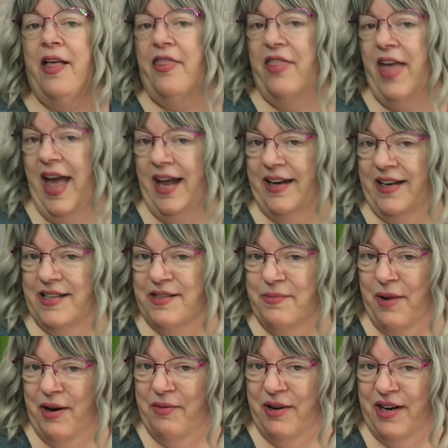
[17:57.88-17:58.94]
that is
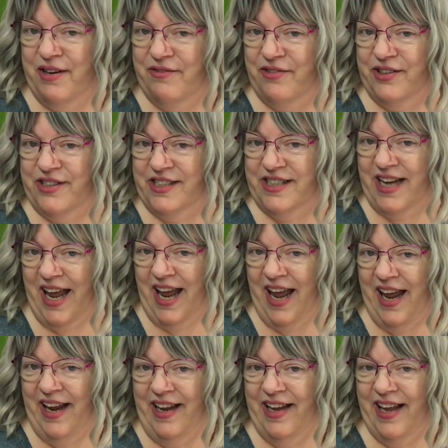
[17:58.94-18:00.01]
my reading for
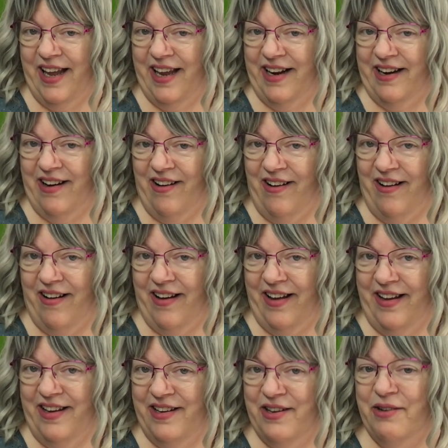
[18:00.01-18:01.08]
today, and
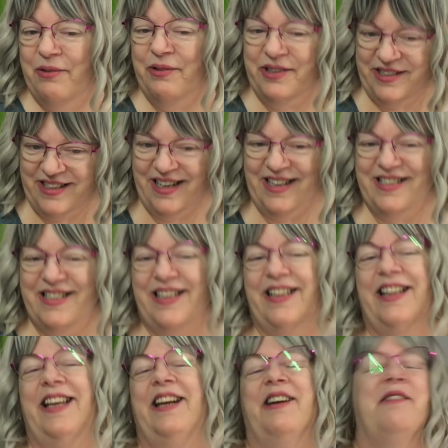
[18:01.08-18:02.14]
I will talk to you
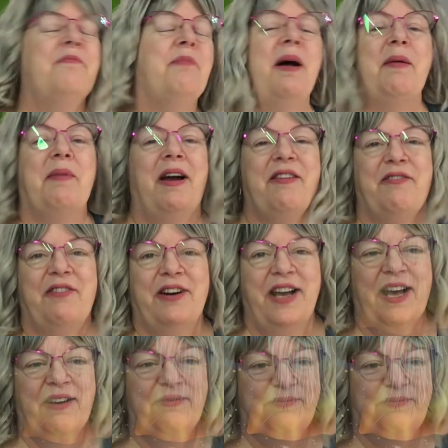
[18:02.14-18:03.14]
later. Bye-bye for now.